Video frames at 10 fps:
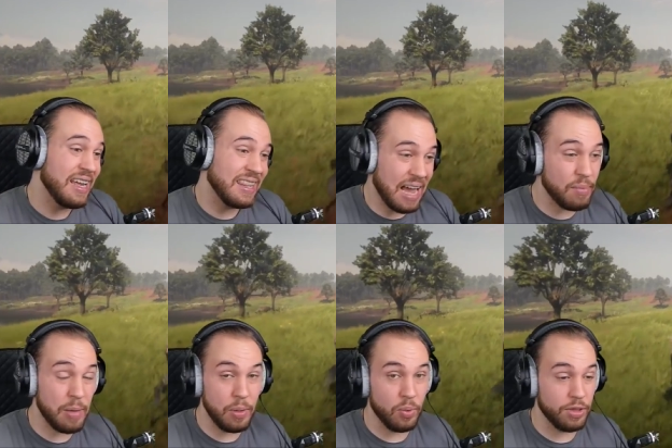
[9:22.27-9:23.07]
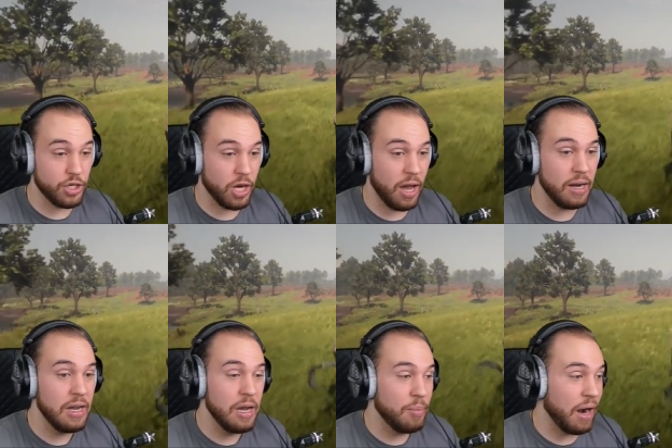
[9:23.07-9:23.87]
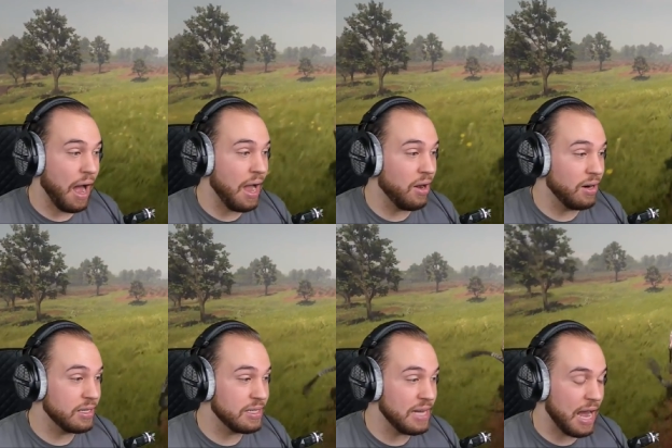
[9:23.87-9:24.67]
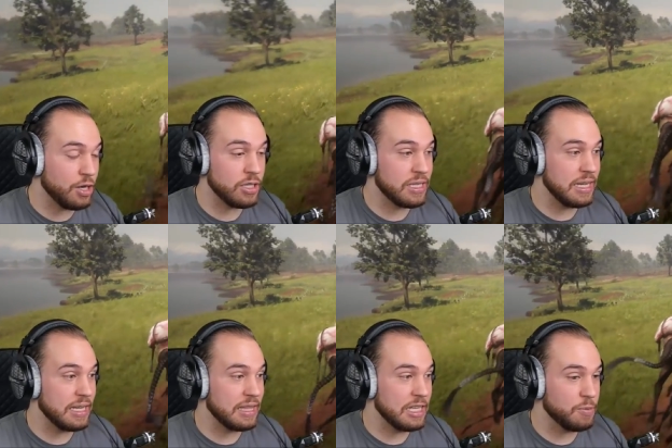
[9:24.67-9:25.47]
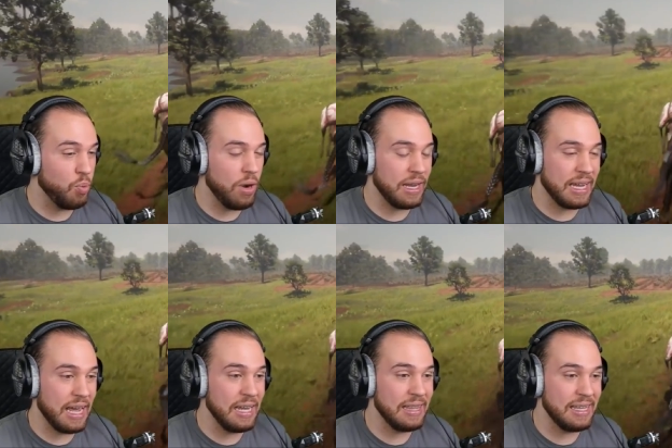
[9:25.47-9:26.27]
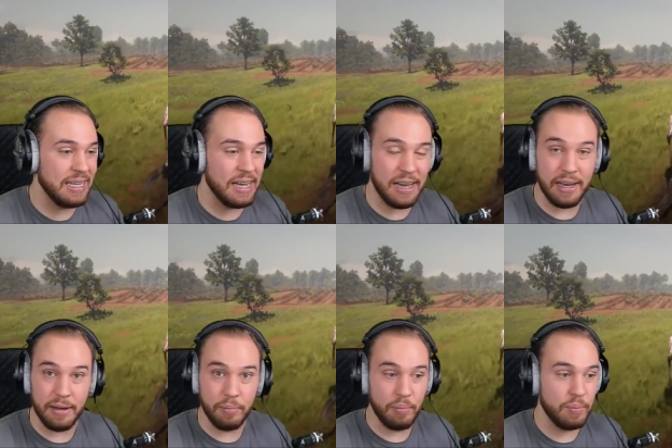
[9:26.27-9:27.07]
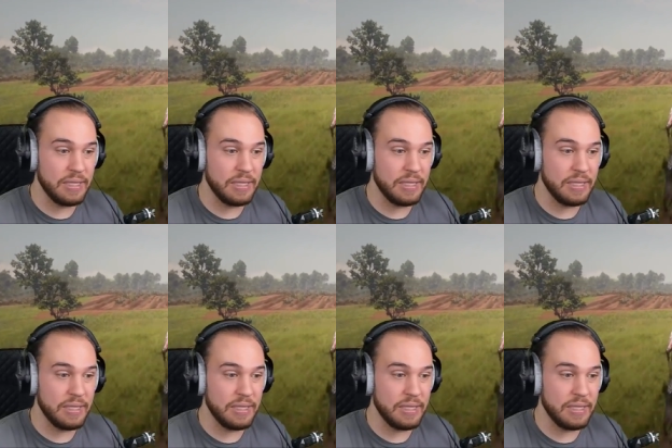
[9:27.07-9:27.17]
that might be worth a shot. But I honestly, I just think at this point, getting the um,